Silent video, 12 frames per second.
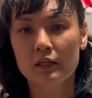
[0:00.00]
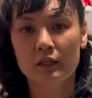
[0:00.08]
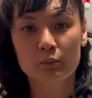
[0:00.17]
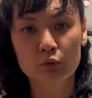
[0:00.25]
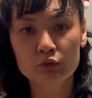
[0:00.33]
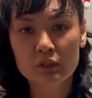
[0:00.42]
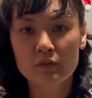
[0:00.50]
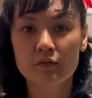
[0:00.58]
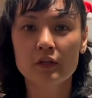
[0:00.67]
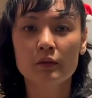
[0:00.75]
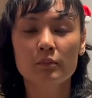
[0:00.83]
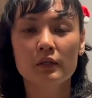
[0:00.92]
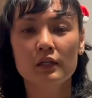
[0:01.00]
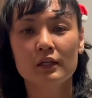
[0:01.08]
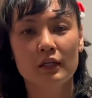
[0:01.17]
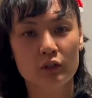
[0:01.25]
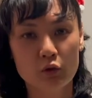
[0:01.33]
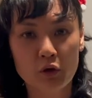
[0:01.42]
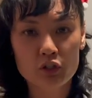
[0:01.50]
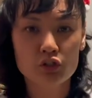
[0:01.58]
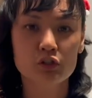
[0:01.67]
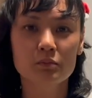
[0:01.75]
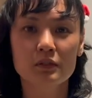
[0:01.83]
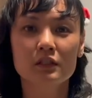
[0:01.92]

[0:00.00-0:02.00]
and motivate me and question me,